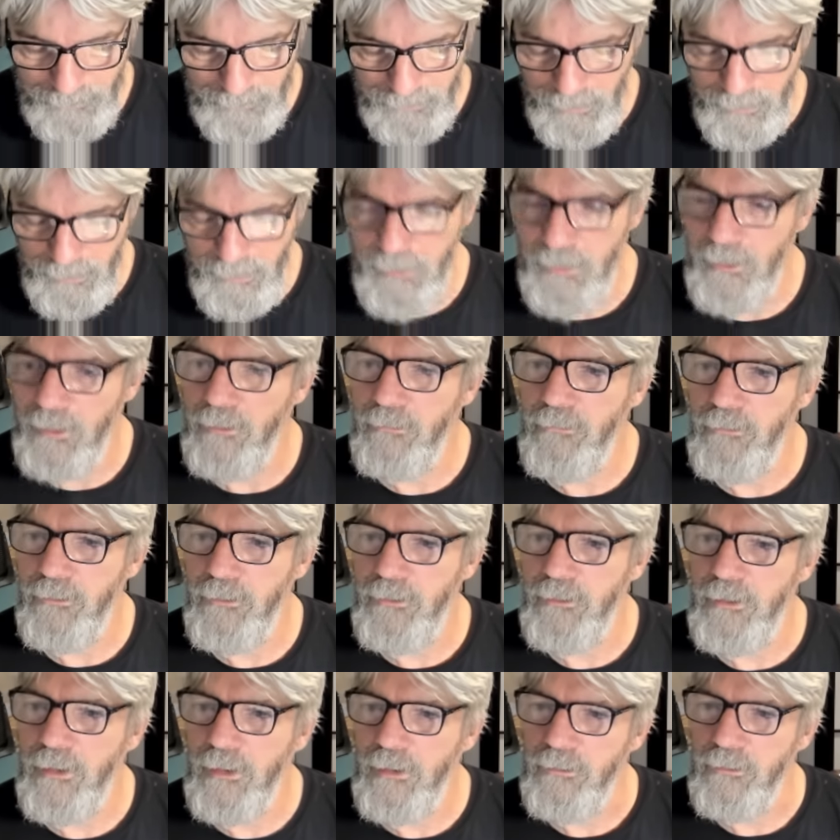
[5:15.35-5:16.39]
King Henry
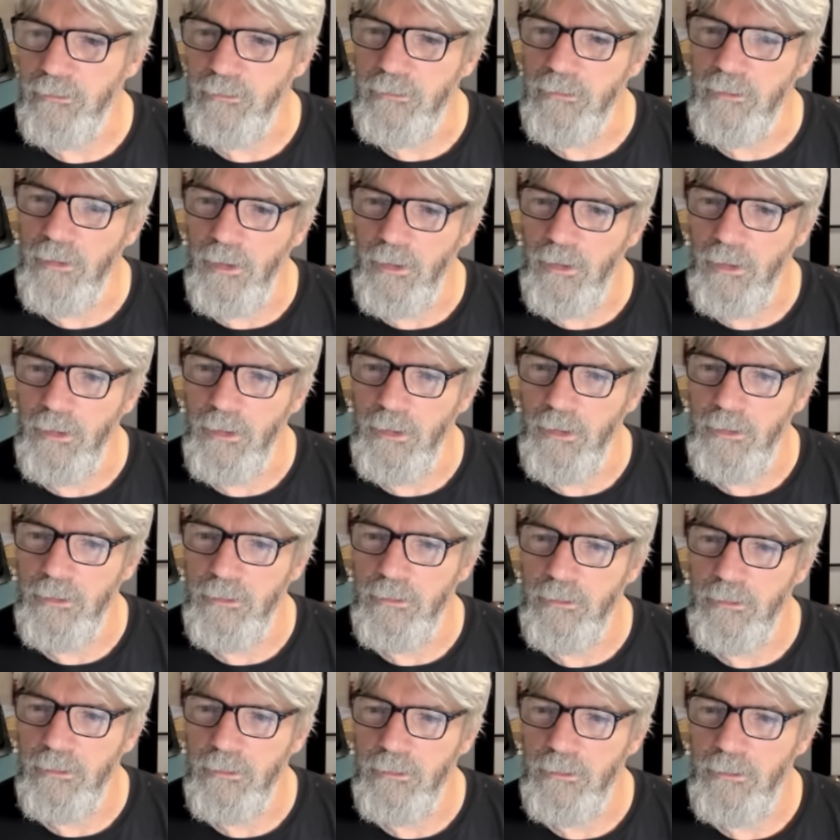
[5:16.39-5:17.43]
VIII died,
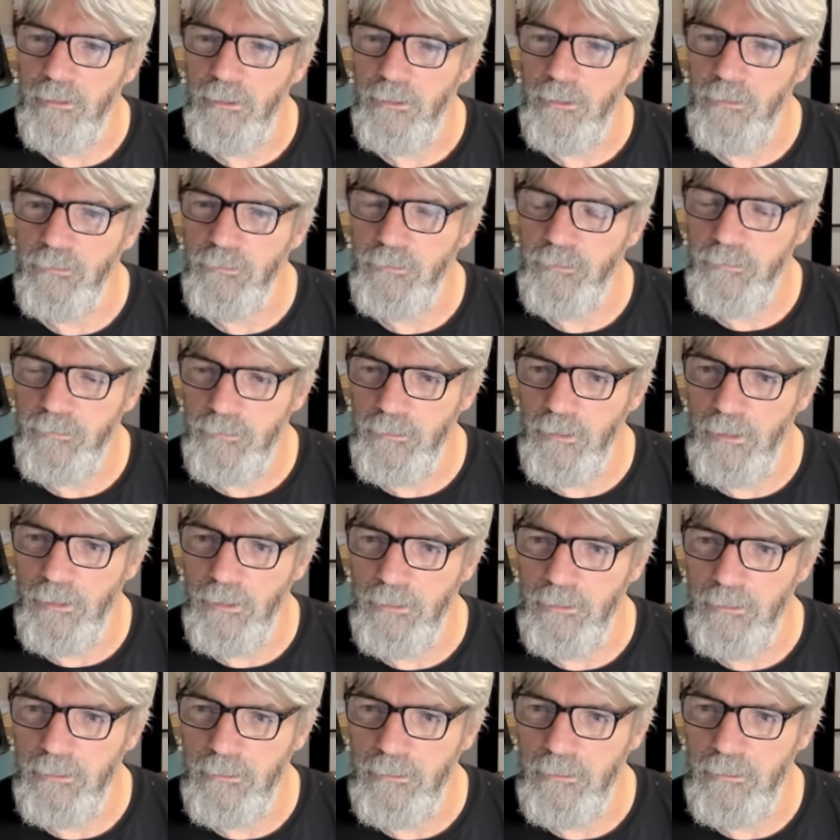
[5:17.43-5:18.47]
his
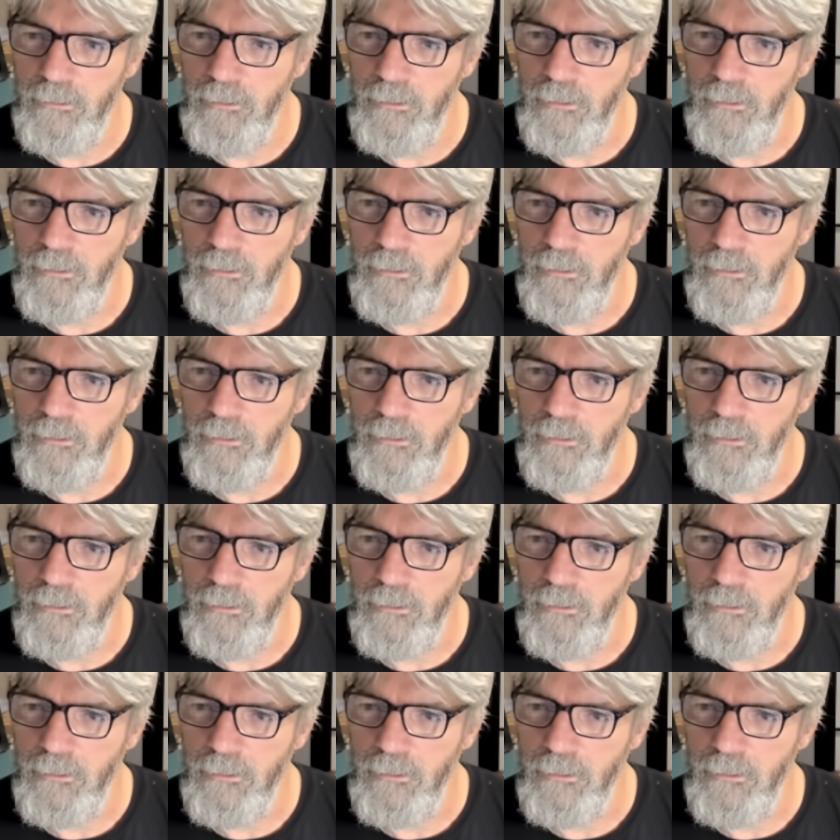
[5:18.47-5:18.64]
son